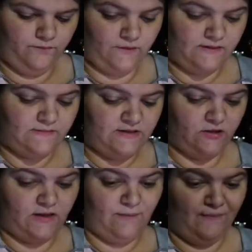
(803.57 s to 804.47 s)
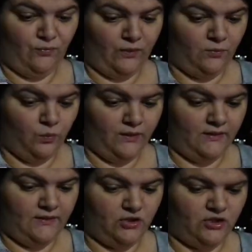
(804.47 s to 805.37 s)
because I've been telling her I've been wanting one,
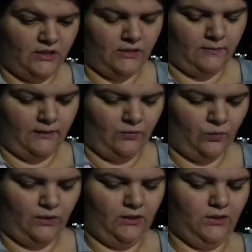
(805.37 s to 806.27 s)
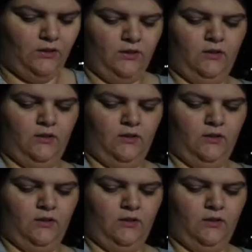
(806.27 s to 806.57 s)
and then she ended up getting one.